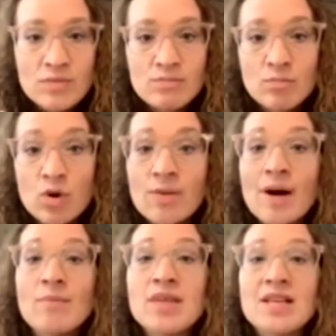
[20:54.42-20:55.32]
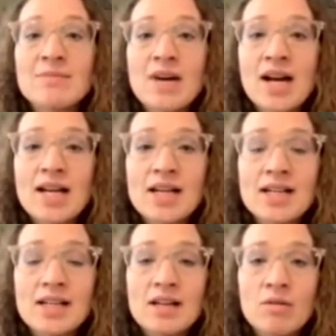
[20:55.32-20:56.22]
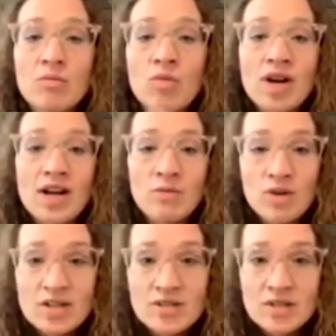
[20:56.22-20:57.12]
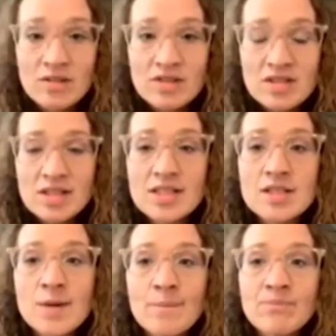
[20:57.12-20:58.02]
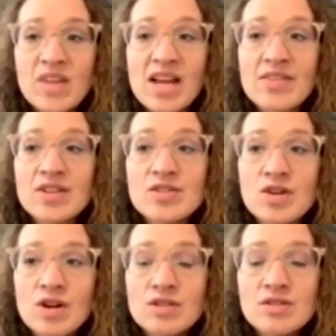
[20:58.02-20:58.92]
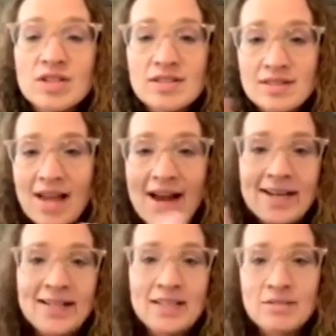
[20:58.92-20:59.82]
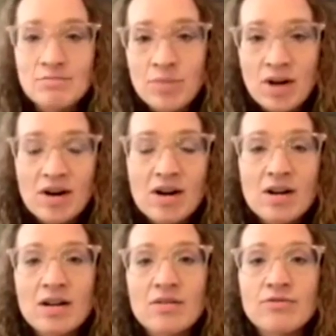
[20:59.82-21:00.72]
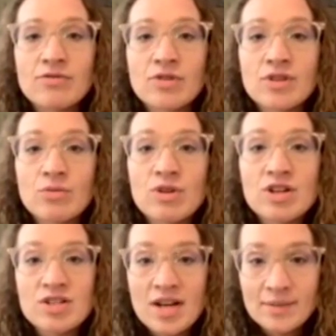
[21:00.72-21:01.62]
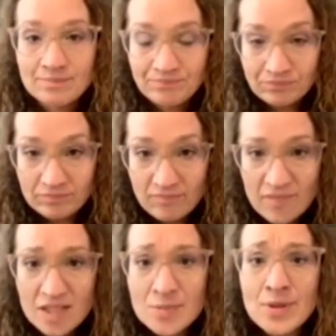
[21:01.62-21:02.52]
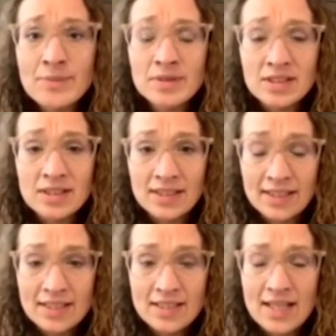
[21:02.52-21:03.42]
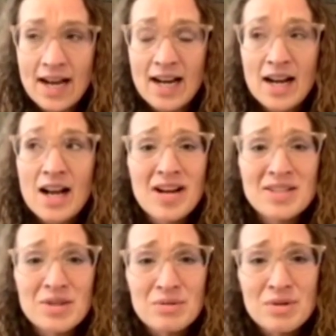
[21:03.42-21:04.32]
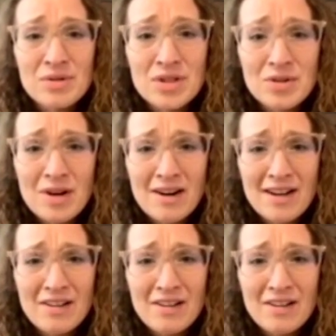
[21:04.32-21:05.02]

more about me and my one-on-one services. And there's also a sliding bar for the workshop to be able to click into that. I don't know the URL